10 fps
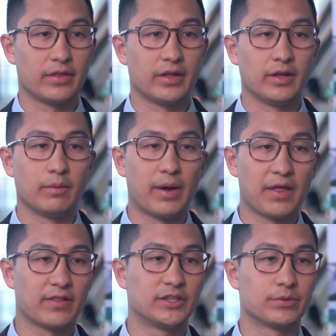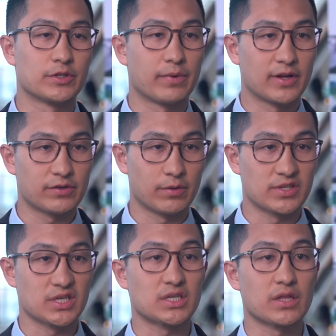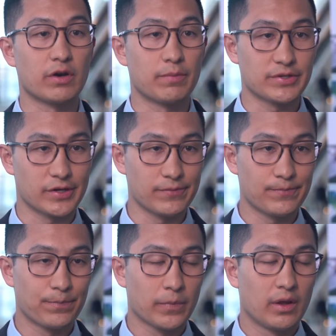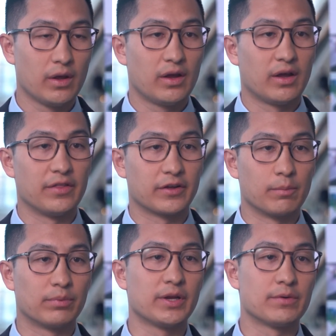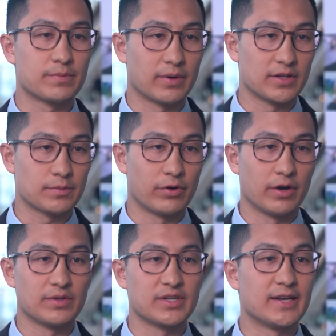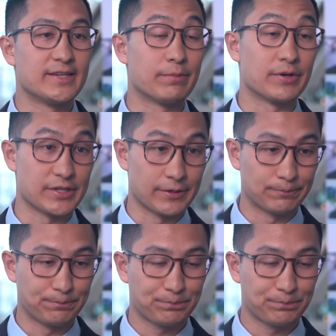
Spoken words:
The pathologic response rate was 63%, and the complete response rate was 19%.